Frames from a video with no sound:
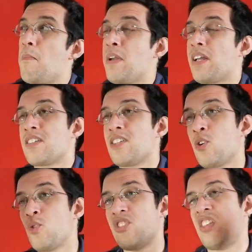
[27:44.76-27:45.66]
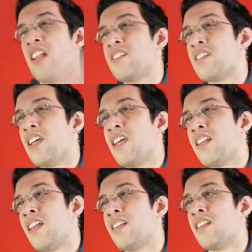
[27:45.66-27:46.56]
because he could sense it
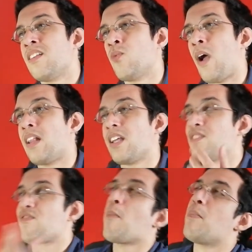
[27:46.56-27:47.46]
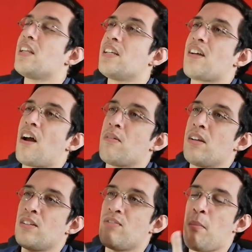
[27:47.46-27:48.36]
and well his families are
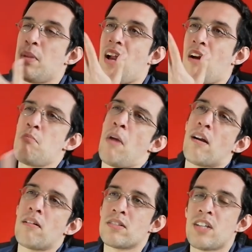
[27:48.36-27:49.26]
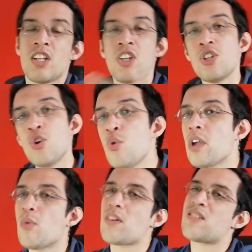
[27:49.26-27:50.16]
his family are muggles and he knew
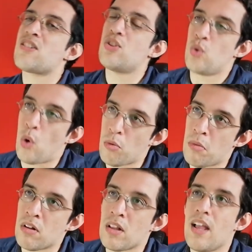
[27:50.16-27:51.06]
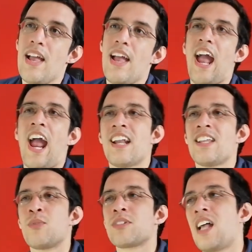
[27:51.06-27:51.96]
he wasn't normal and
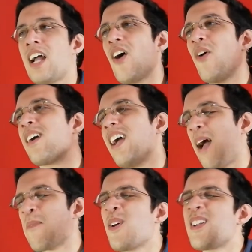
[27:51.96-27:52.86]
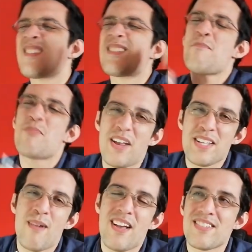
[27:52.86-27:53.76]
he was like okay i'm gonna
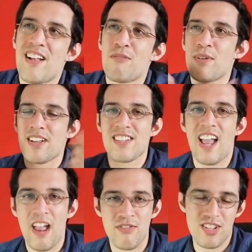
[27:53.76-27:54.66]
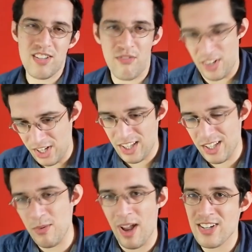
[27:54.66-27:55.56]
suppress myself because i have this affinity
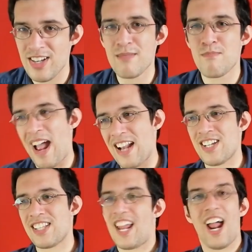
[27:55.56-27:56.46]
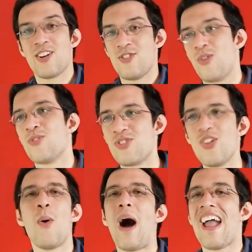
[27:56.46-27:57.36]
to ancient magic that i don't
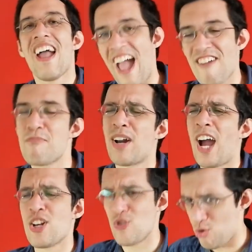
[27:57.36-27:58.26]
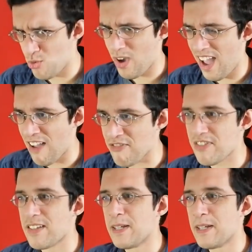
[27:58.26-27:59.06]
know i have but i do have